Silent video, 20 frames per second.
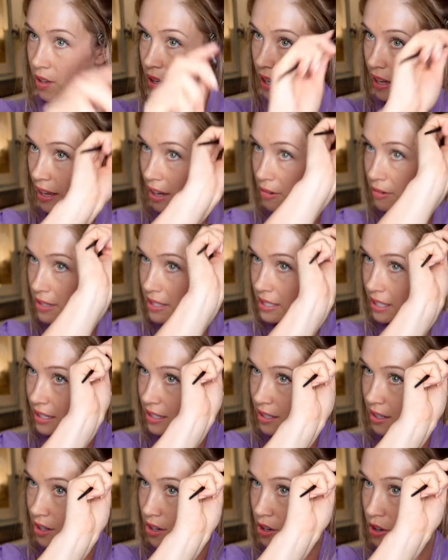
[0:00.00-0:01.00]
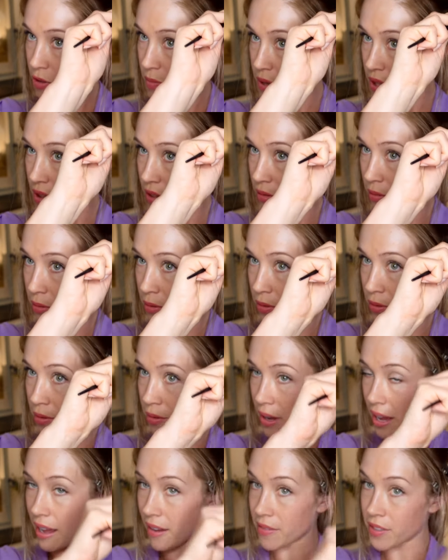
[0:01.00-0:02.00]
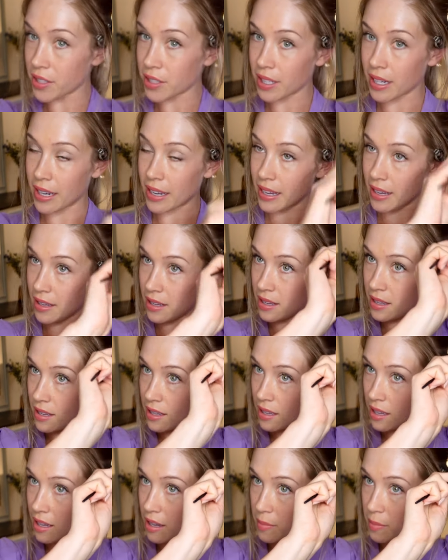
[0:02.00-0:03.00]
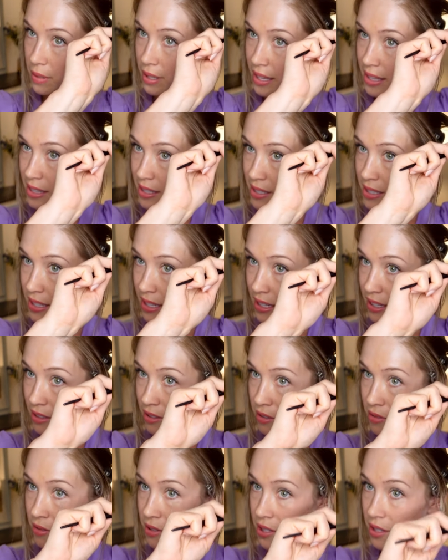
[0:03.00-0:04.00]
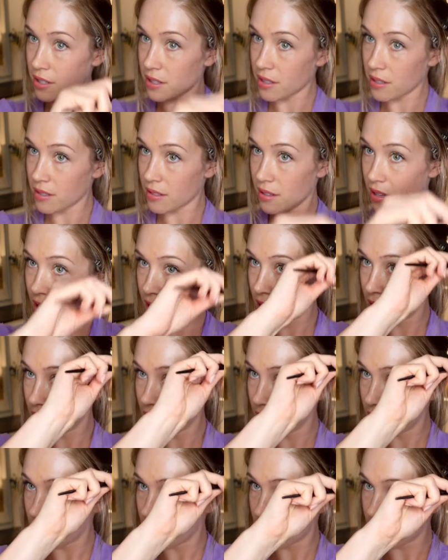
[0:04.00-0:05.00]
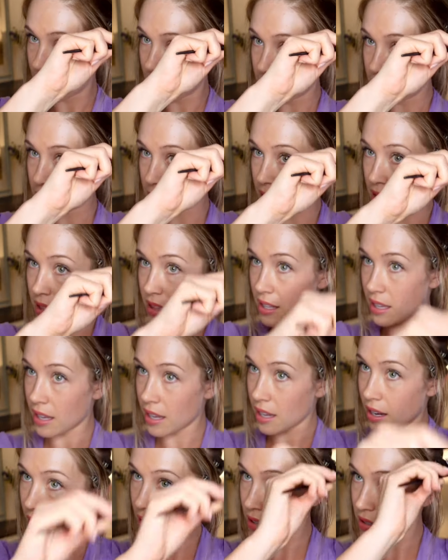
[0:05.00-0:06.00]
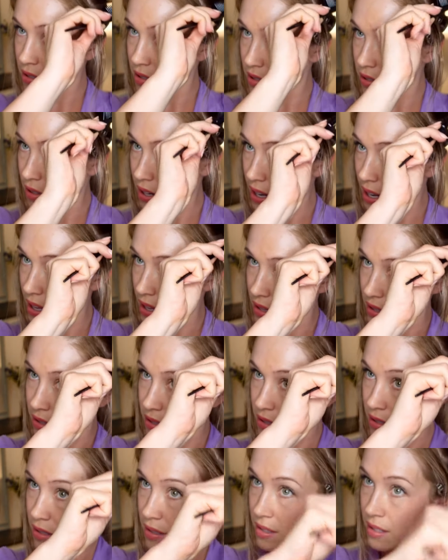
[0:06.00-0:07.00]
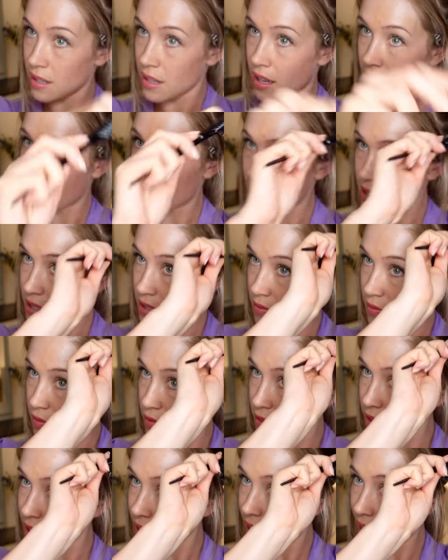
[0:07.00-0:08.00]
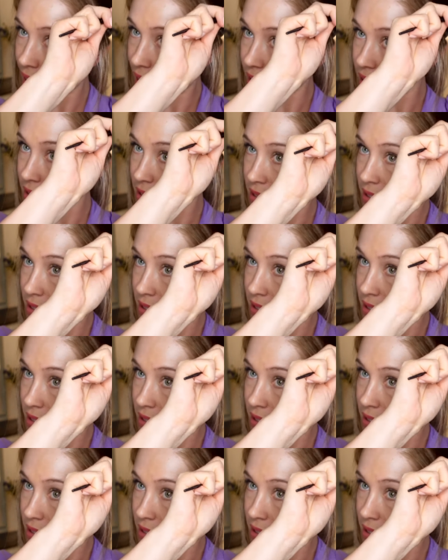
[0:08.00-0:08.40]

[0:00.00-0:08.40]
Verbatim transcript: I always like to comb it through after I apply the setting lotion and make the hair strands as flat